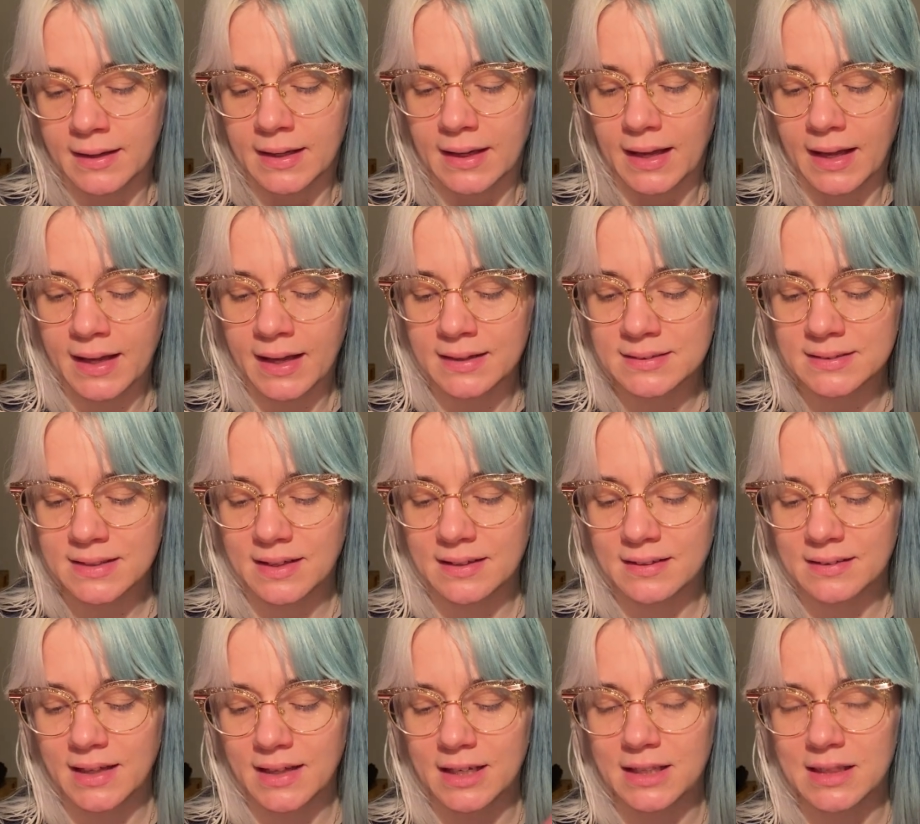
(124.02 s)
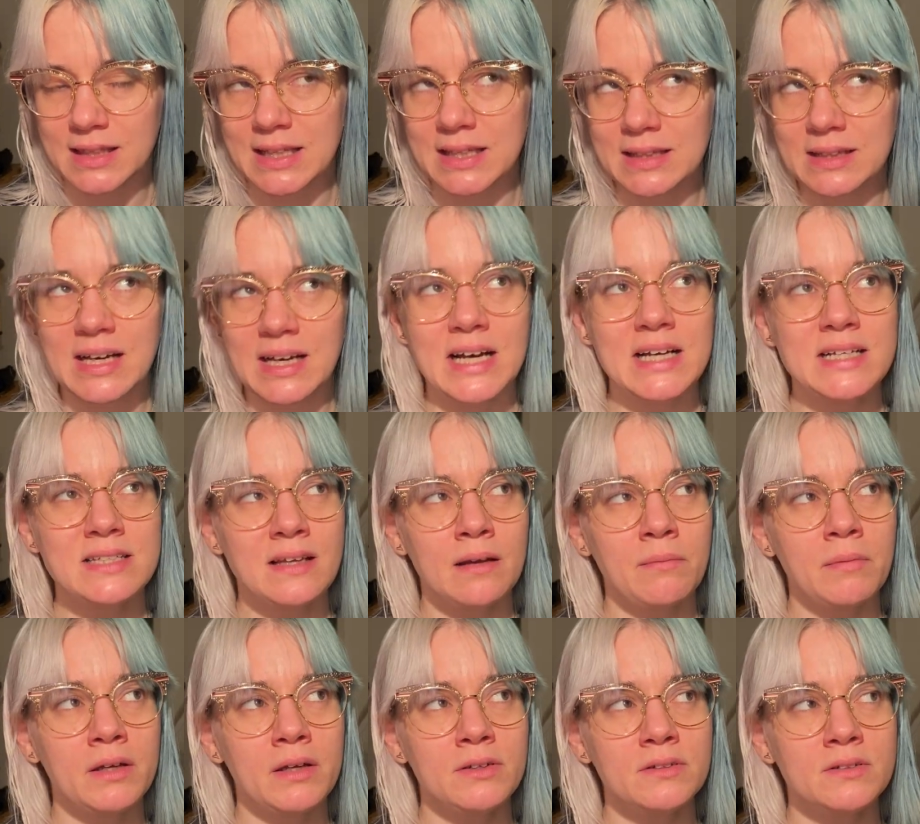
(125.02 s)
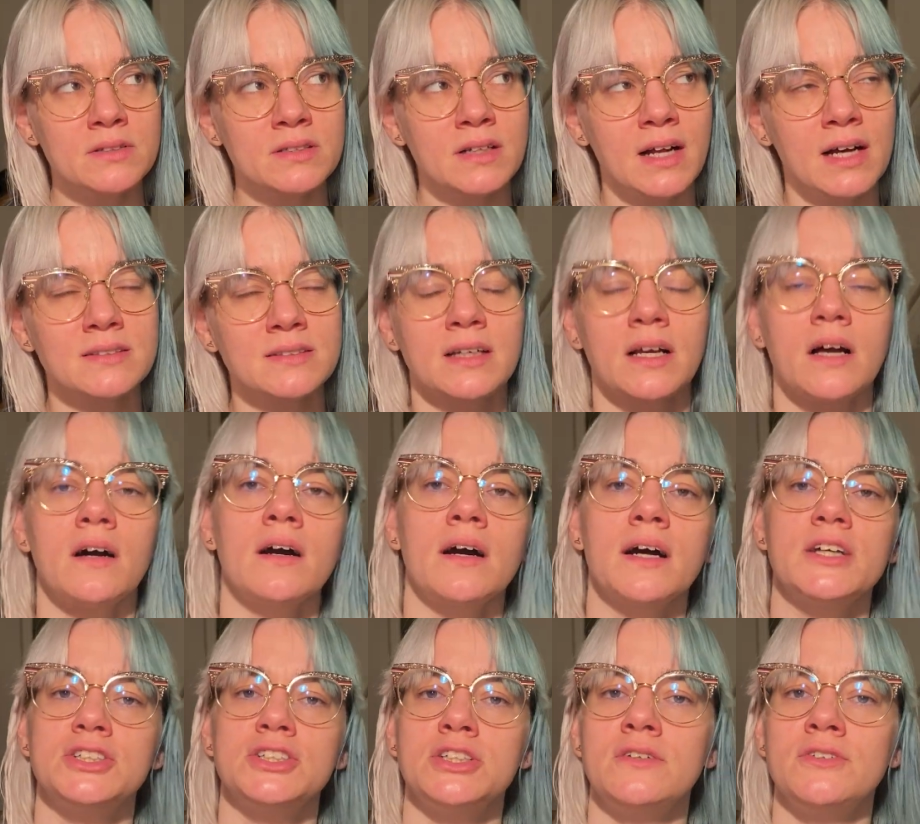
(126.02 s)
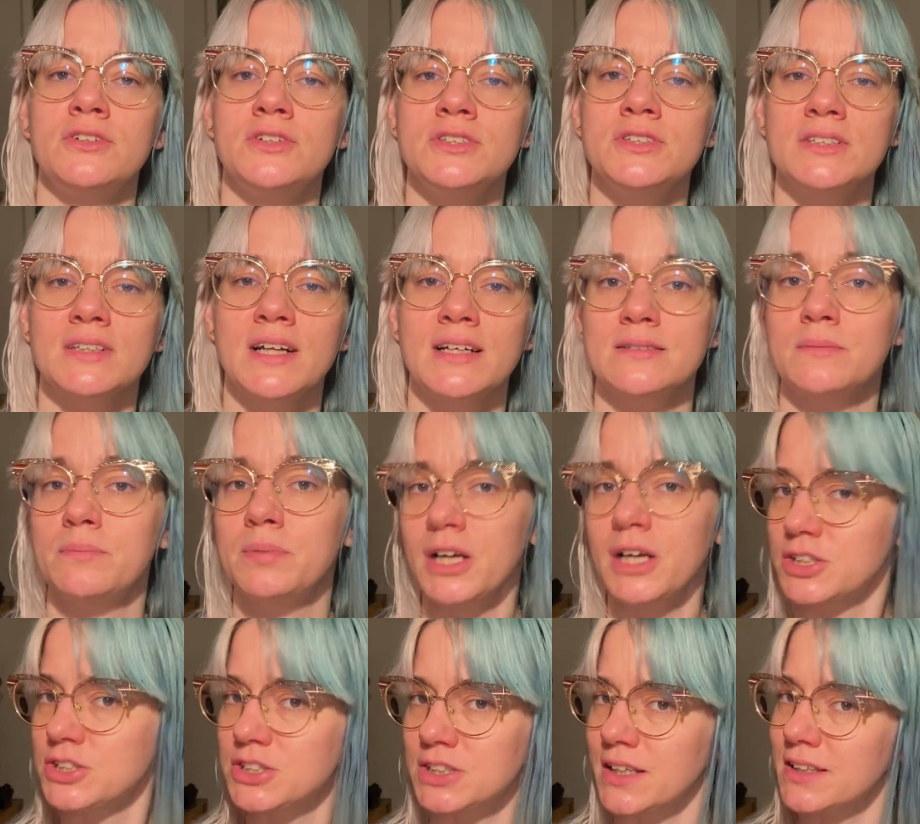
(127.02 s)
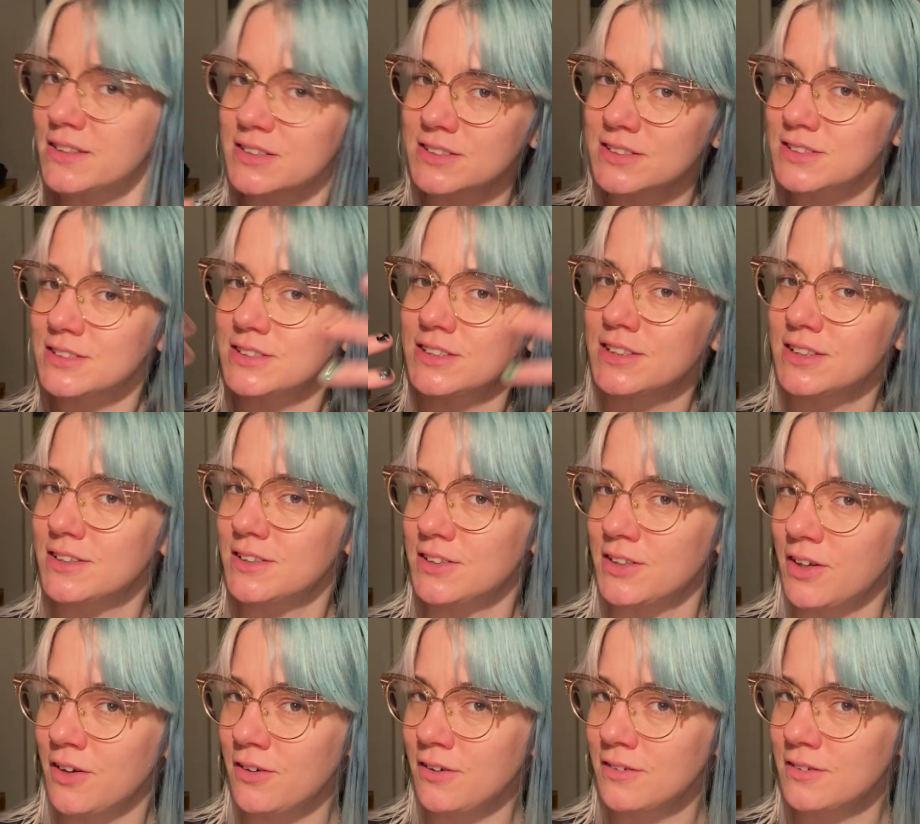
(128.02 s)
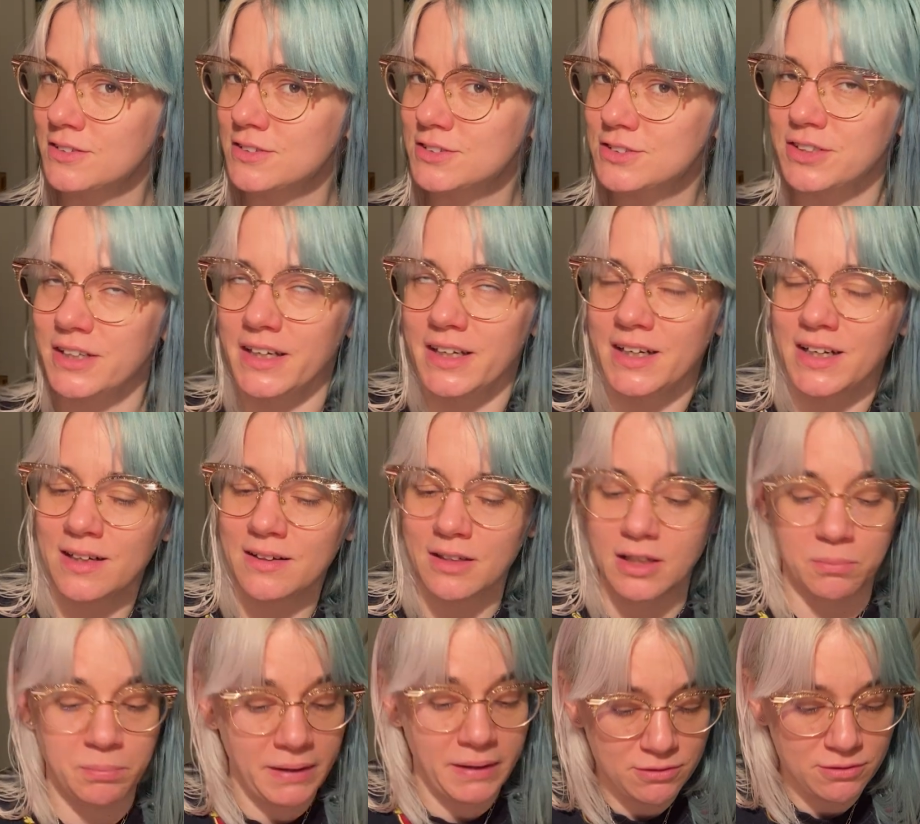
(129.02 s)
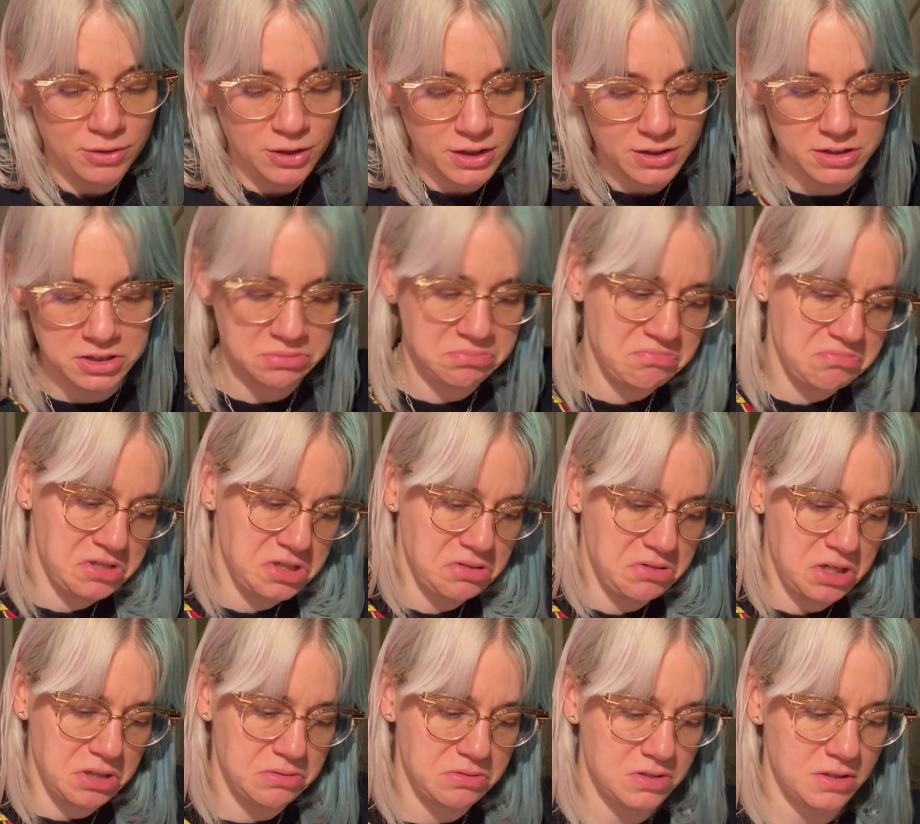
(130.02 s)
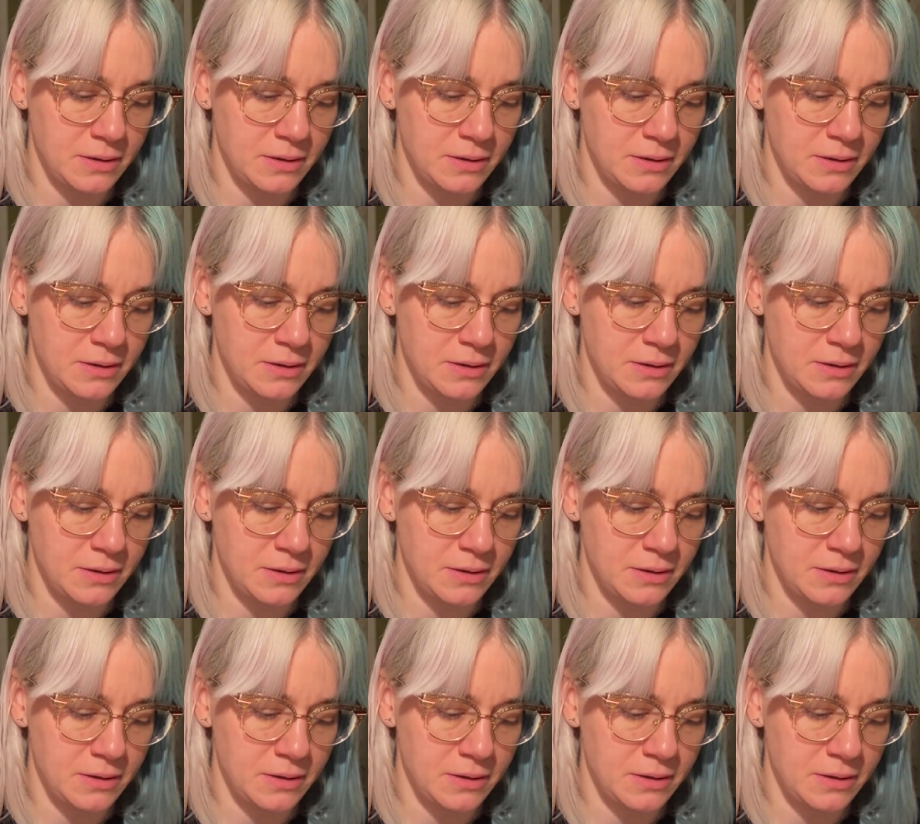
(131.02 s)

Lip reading: And the last time I used it, I was like, oh, I should have used it as a blush, just, try it out. It might have worked. Who knows?